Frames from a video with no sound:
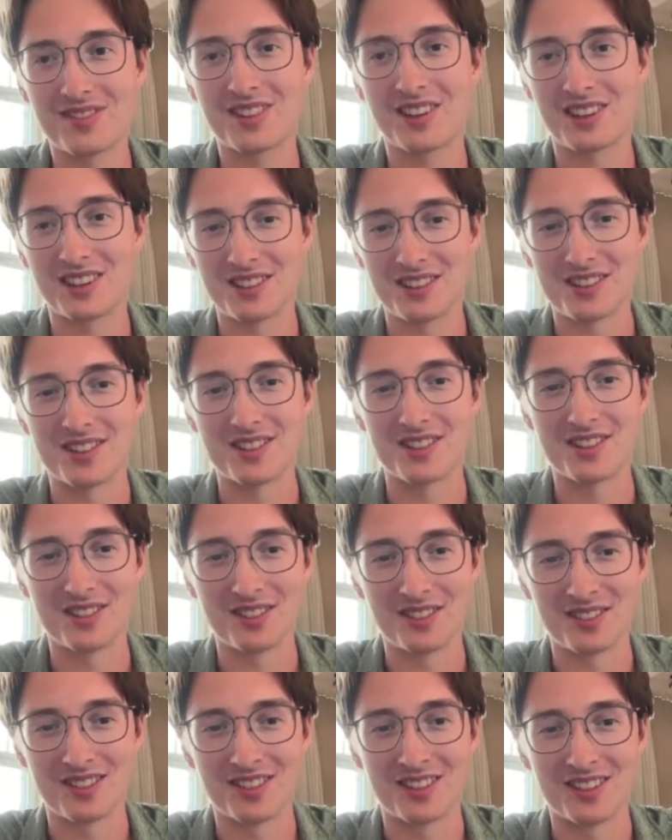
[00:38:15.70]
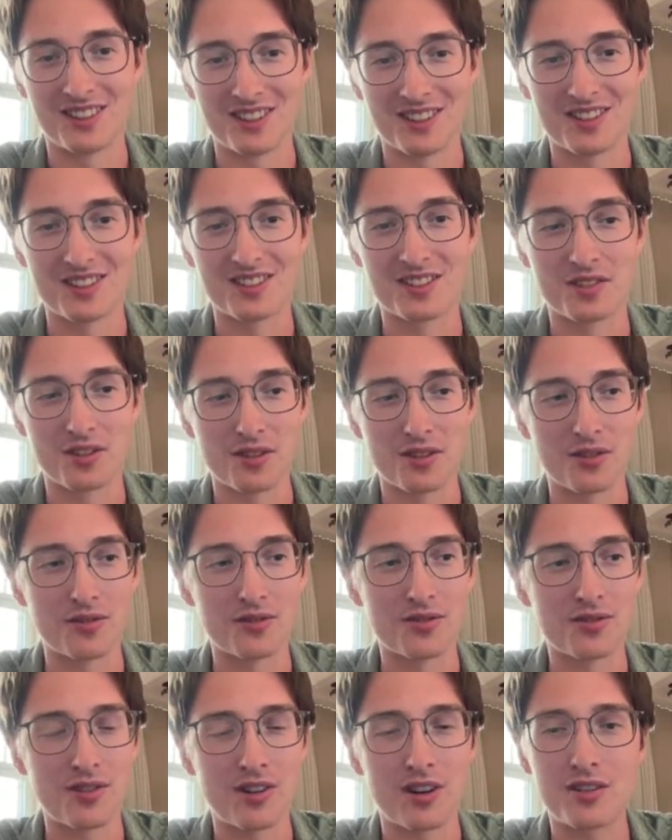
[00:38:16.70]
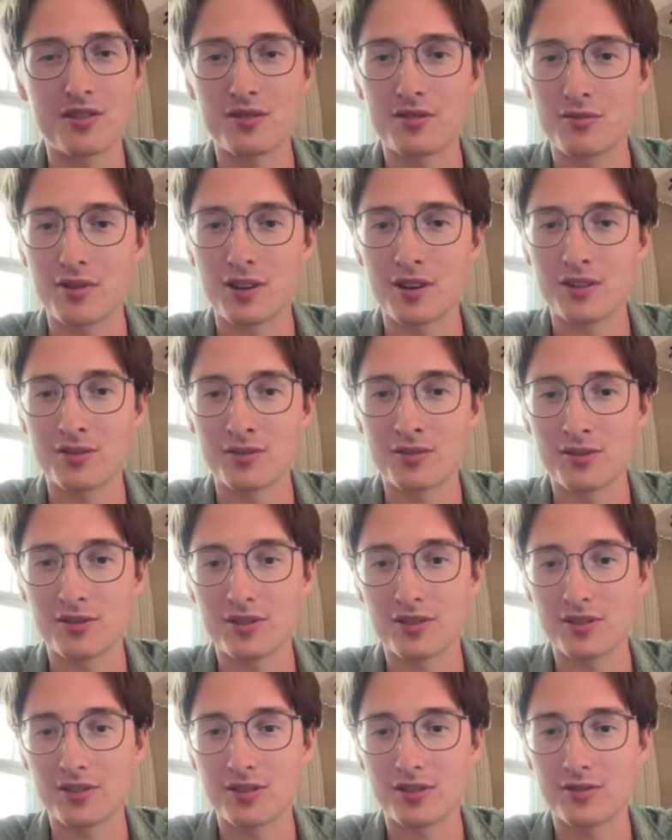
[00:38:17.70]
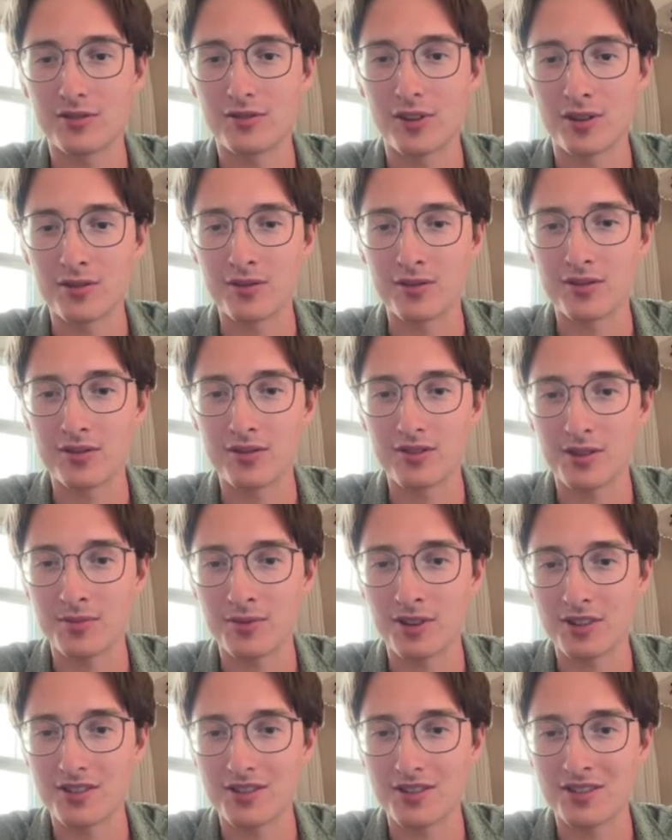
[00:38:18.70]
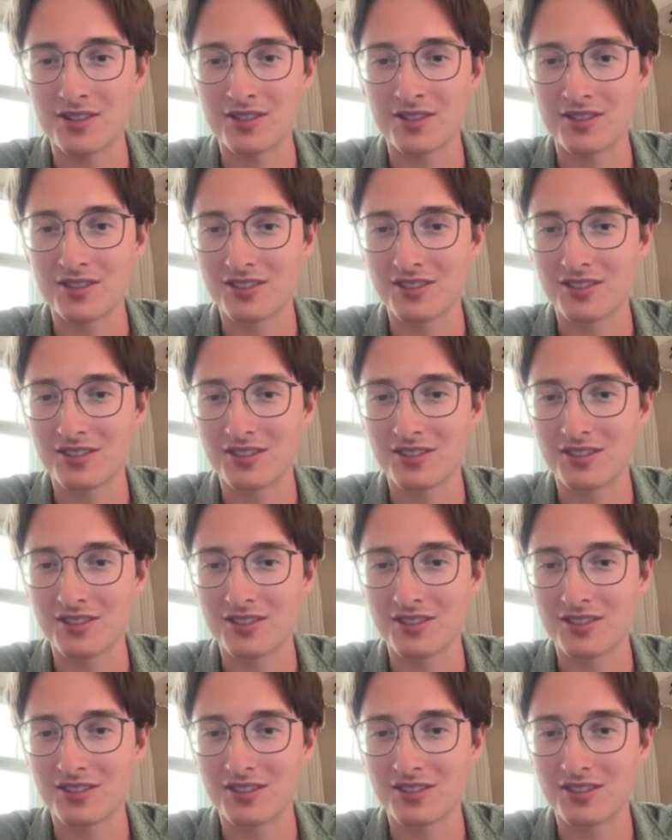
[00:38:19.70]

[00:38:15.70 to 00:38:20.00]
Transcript: I see. Nice. So are you one of the founders, I'm guessing?